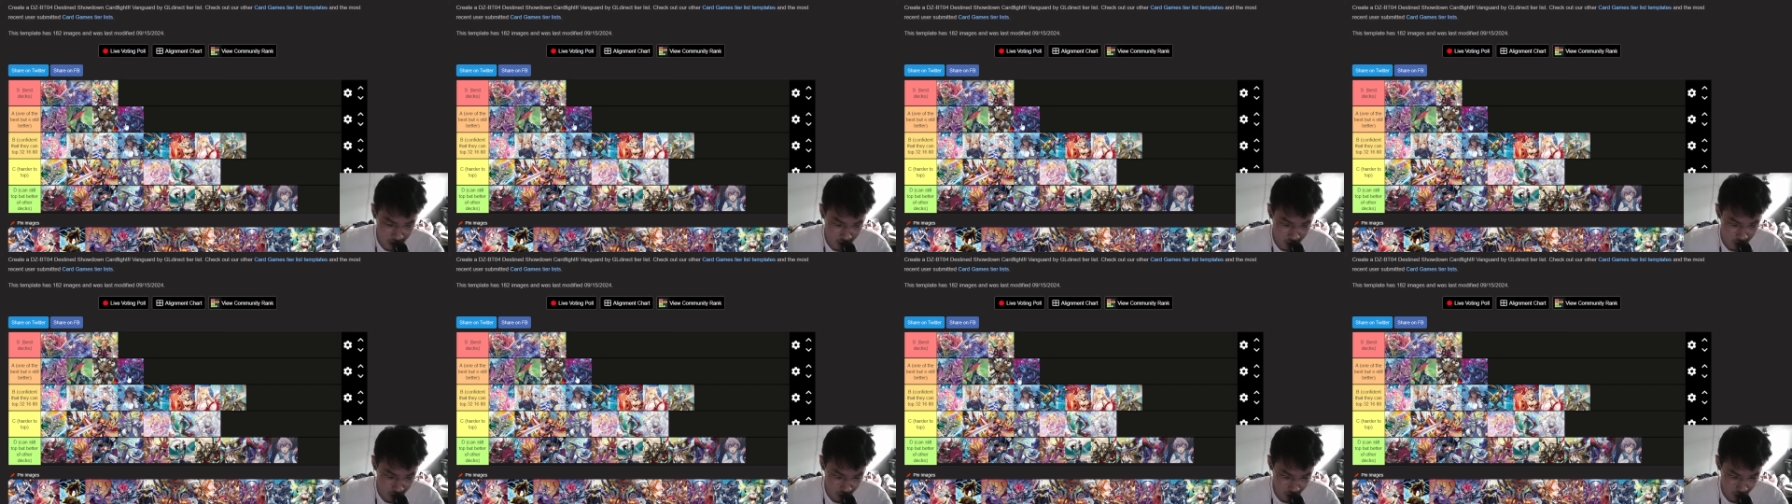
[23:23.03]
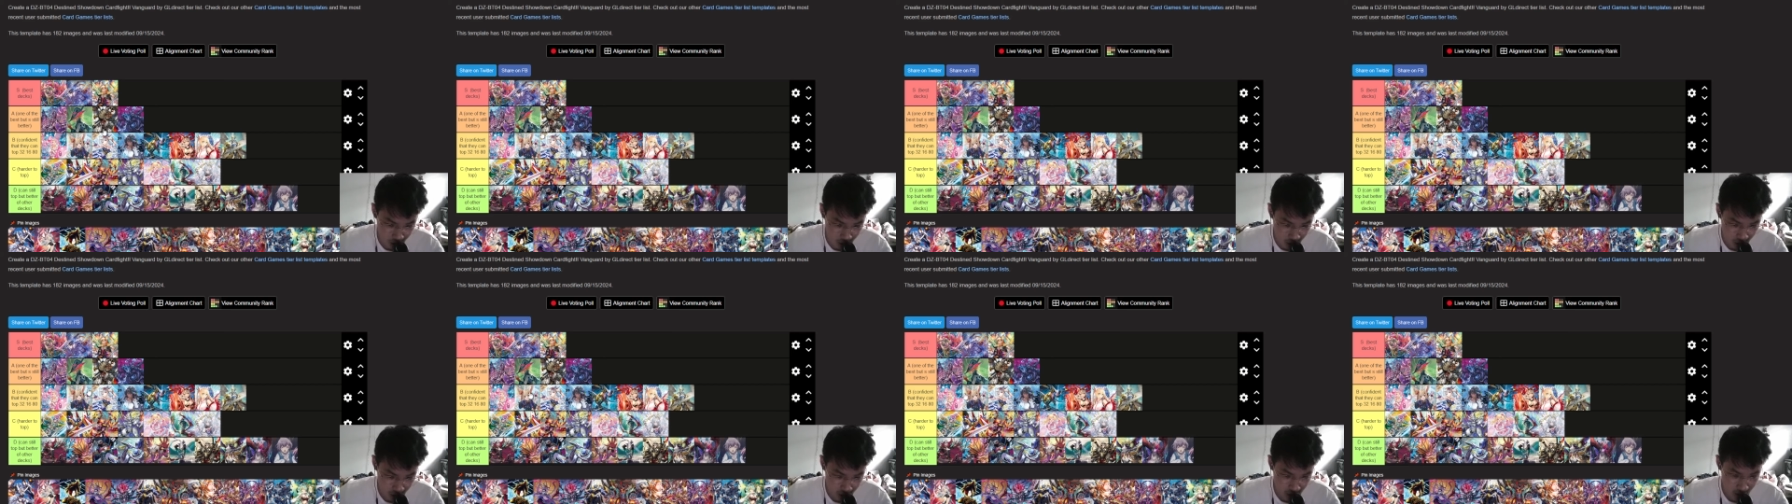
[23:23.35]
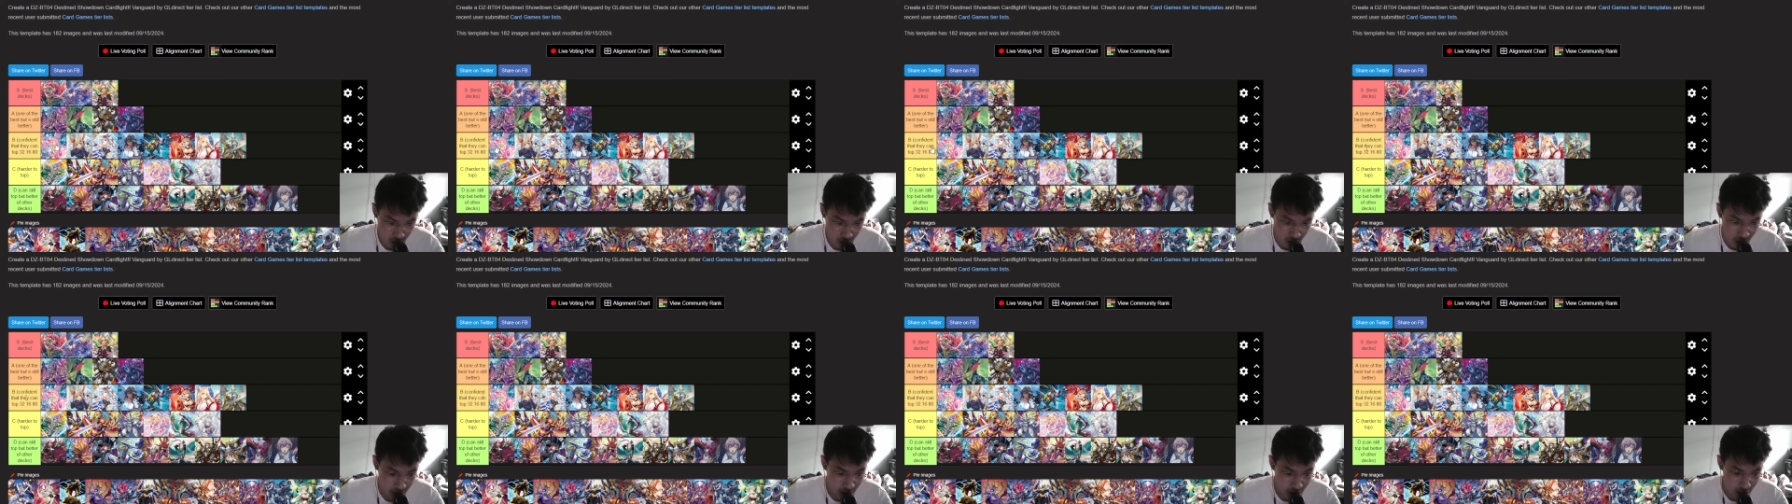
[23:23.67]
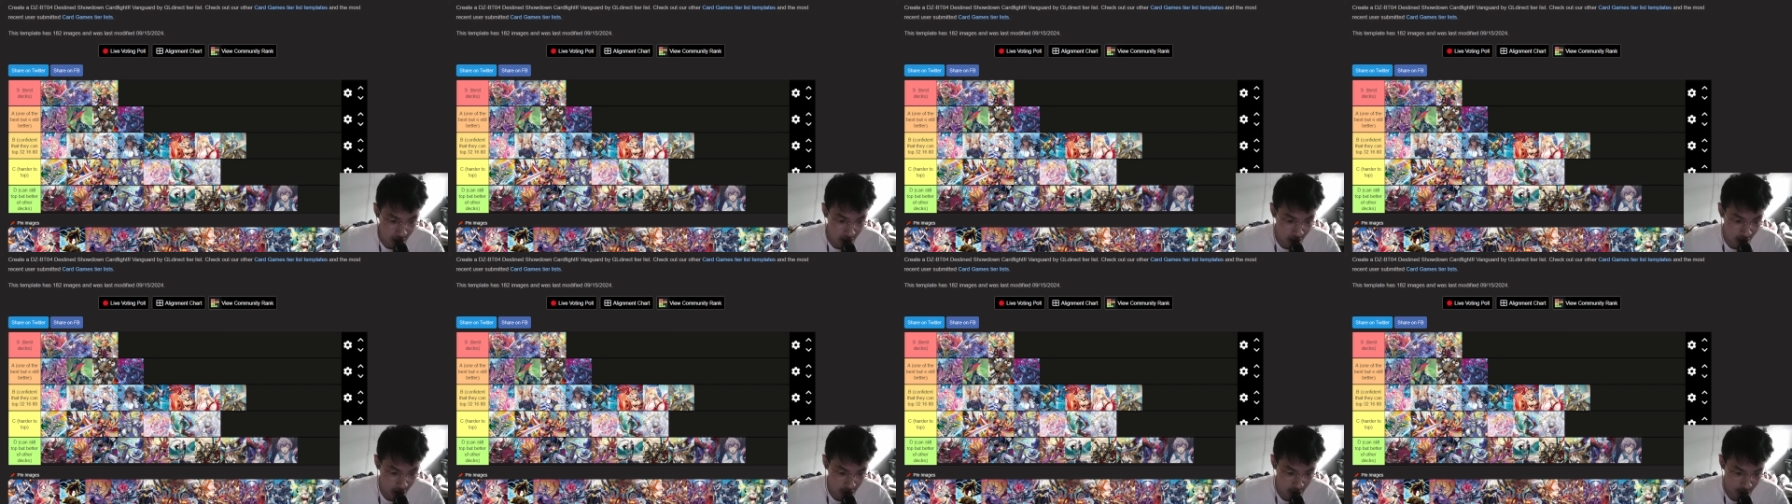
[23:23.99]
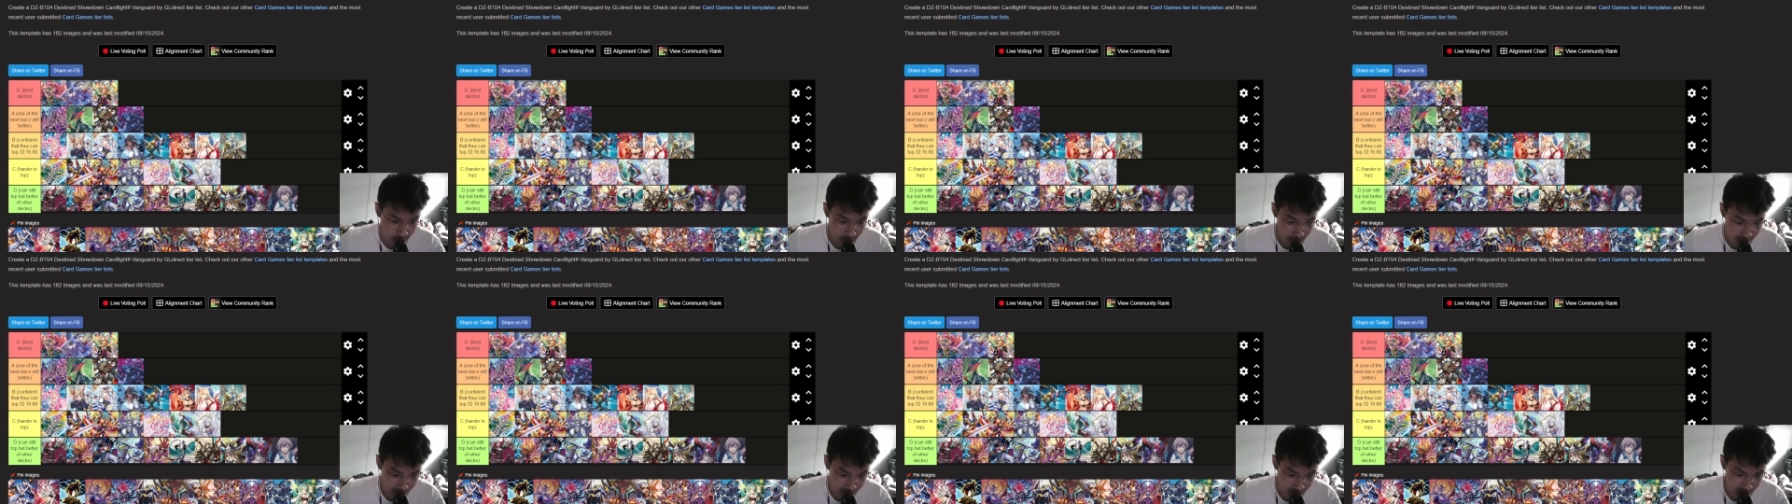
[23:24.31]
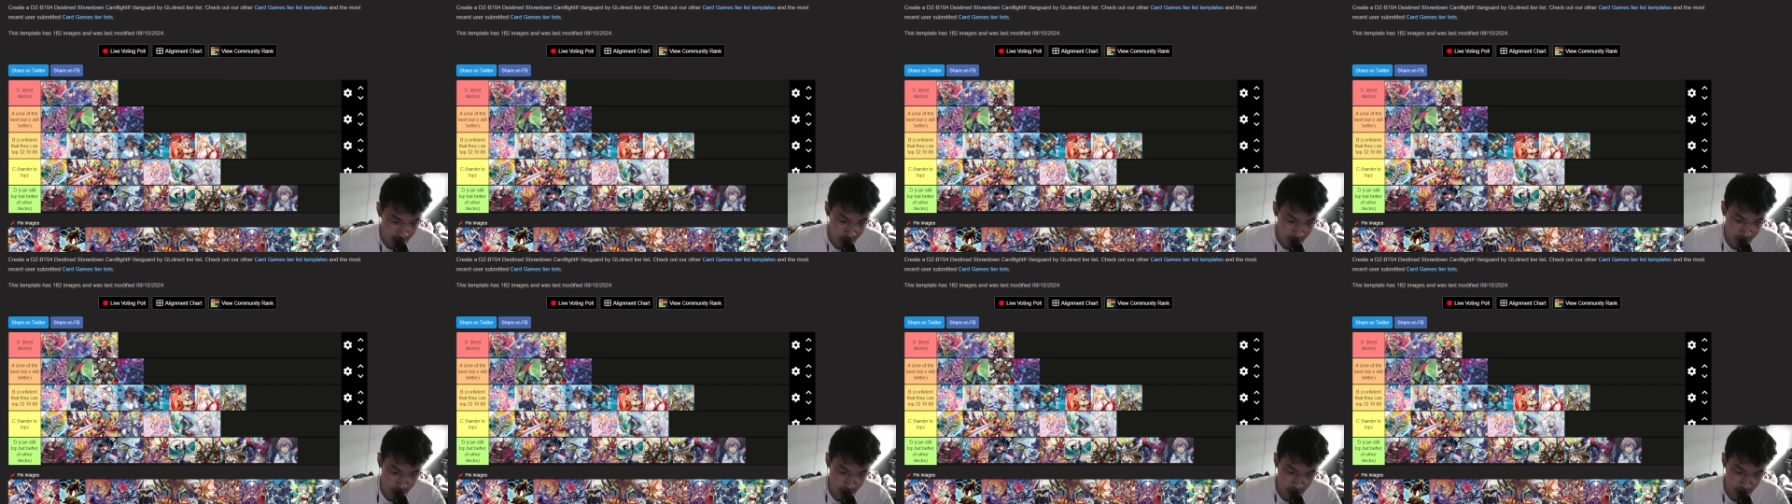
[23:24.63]
or how to play
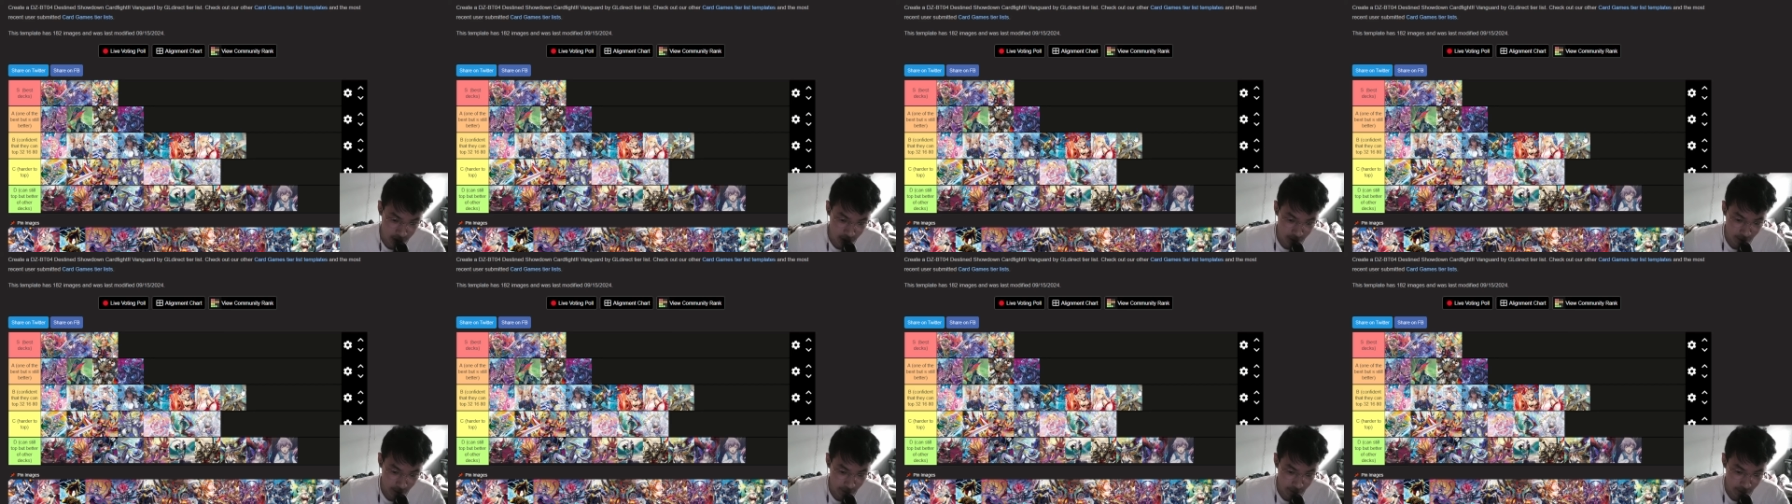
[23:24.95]
against your deck.